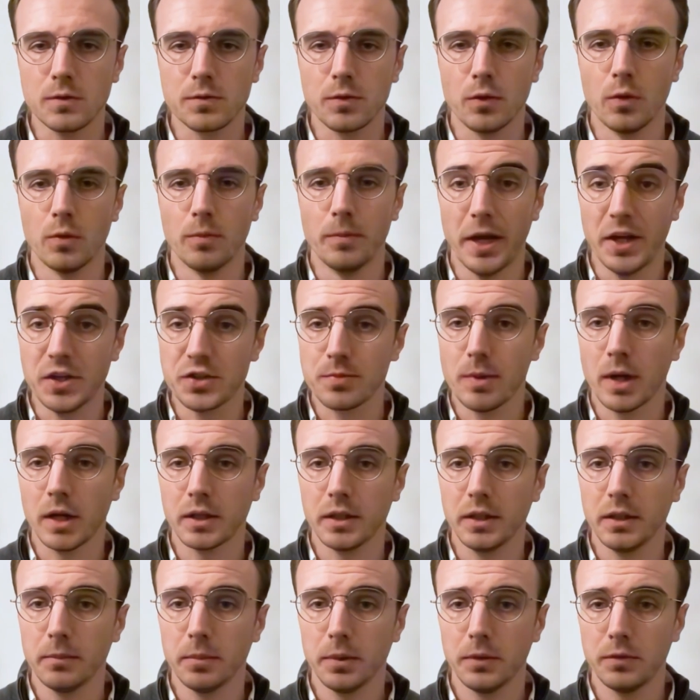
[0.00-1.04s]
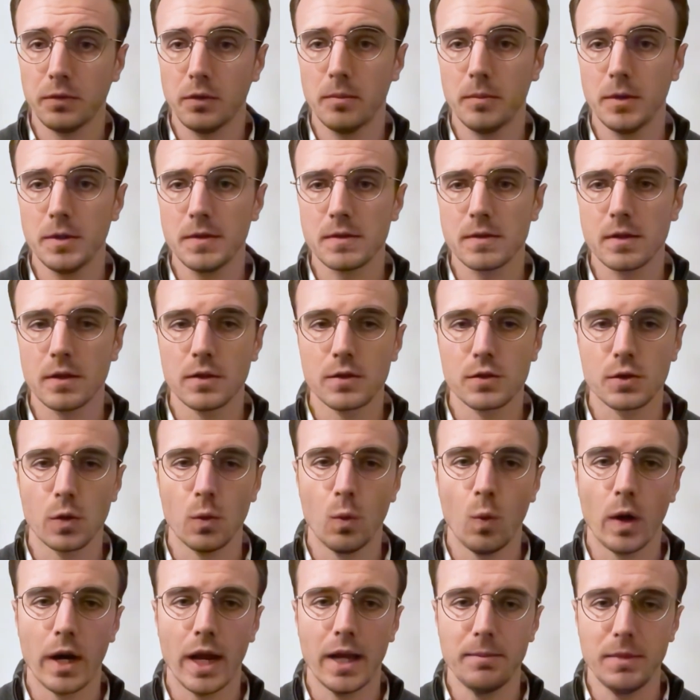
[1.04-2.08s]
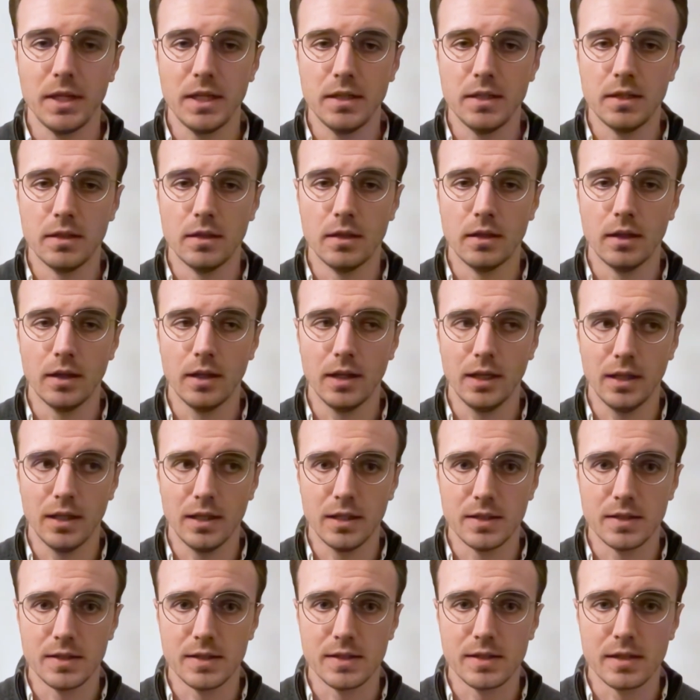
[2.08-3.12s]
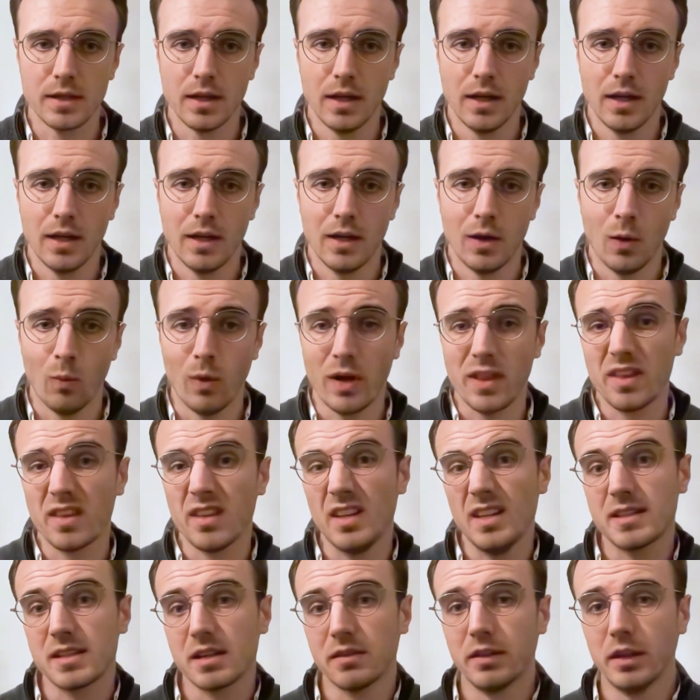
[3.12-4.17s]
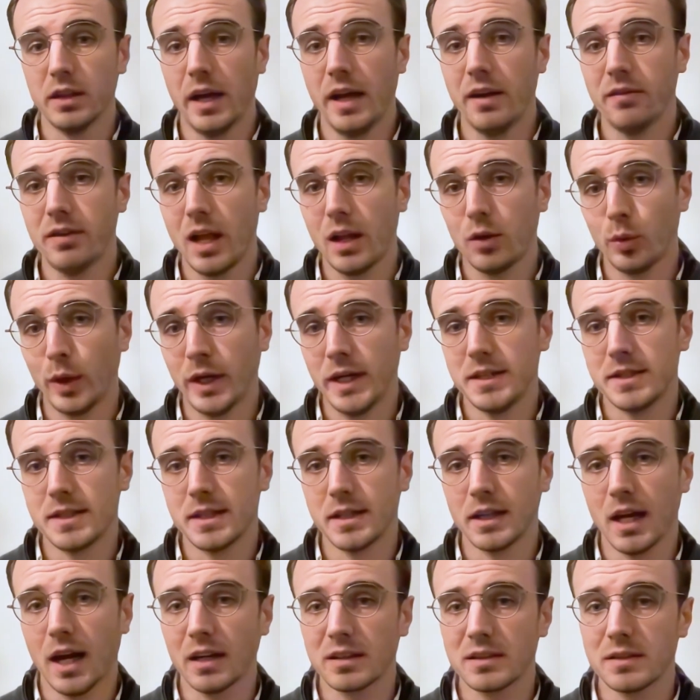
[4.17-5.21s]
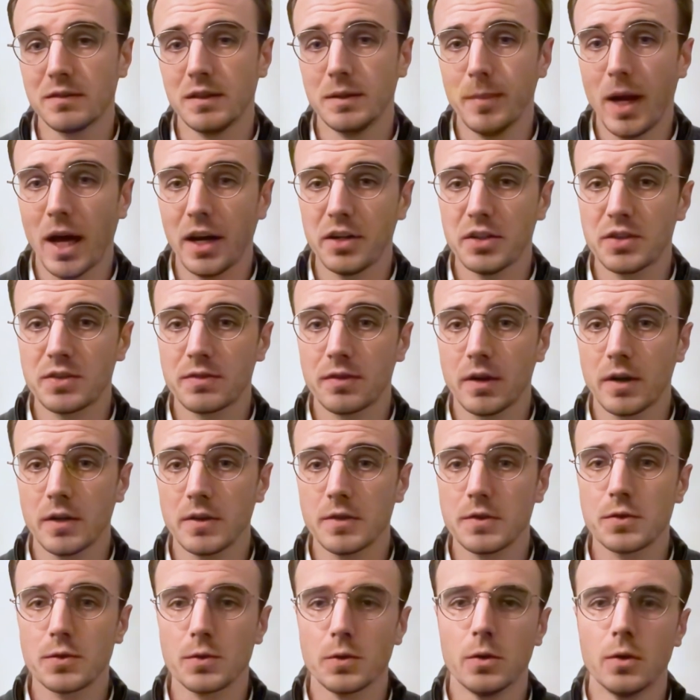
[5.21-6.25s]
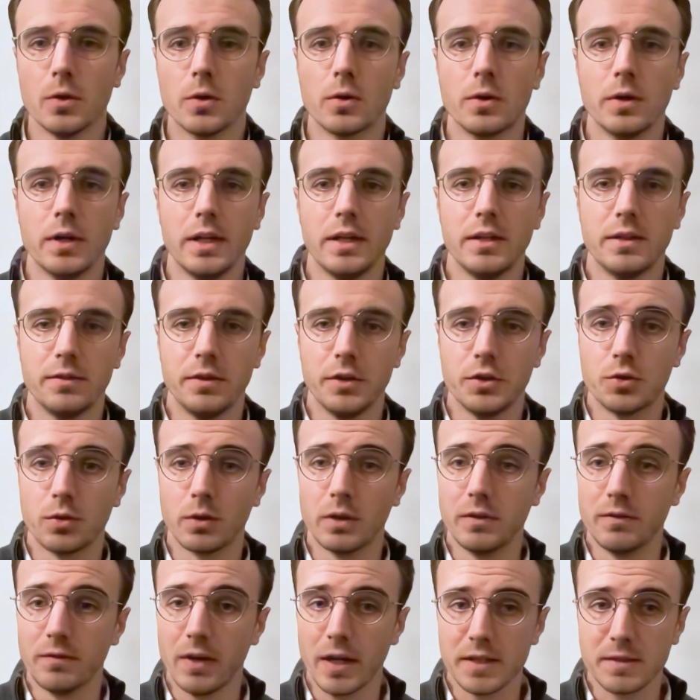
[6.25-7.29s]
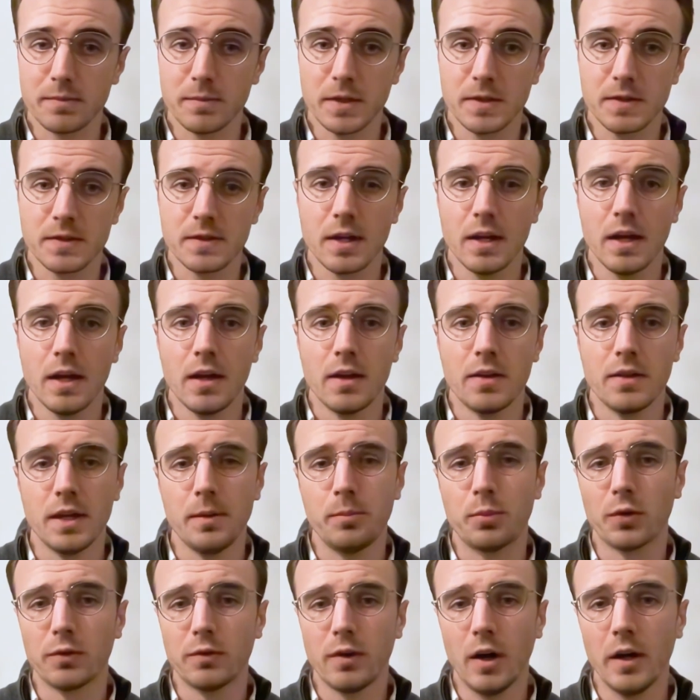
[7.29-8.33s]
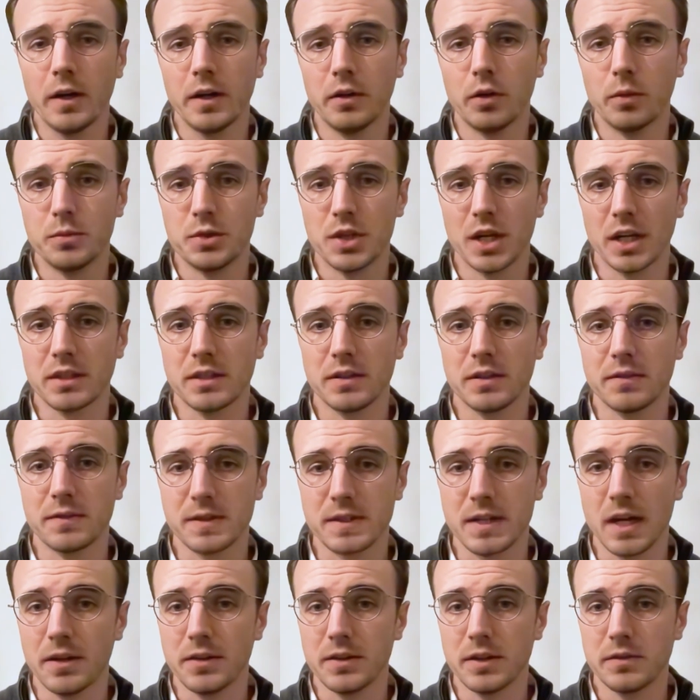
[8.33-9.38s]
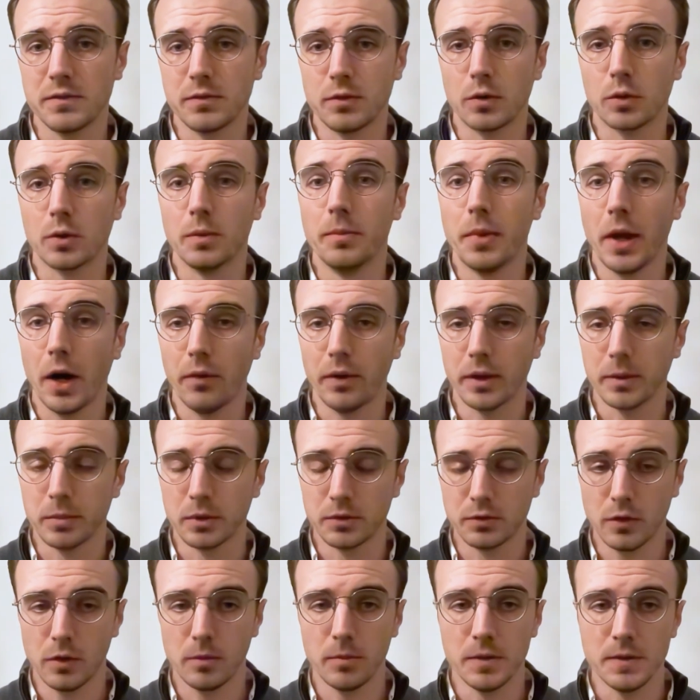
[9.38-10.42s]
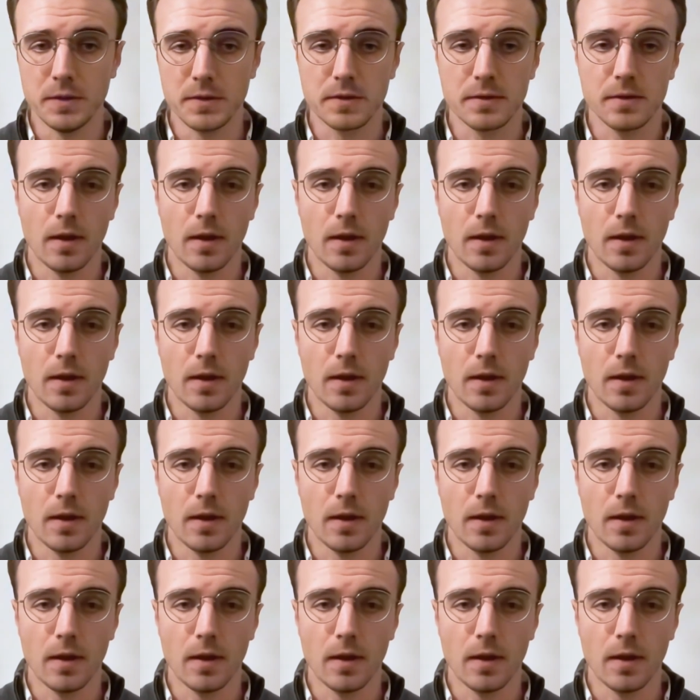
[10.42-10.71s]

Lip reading: for benchmarking performance. So what I mean is, whether it's evaluating actively managed funds or individual investments, they provide an objective standard for comparing performance.